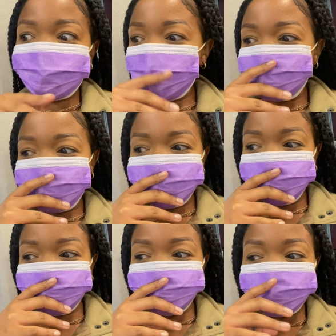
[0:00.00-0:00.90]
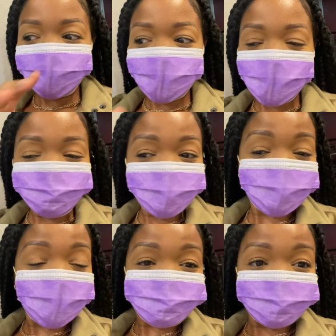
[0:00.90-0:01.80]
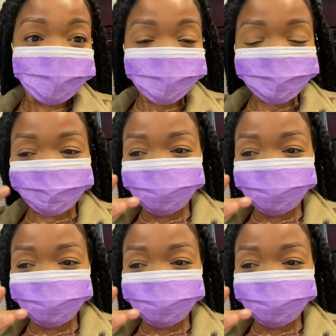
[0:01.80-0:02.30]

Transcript: out. I'm like upstairs.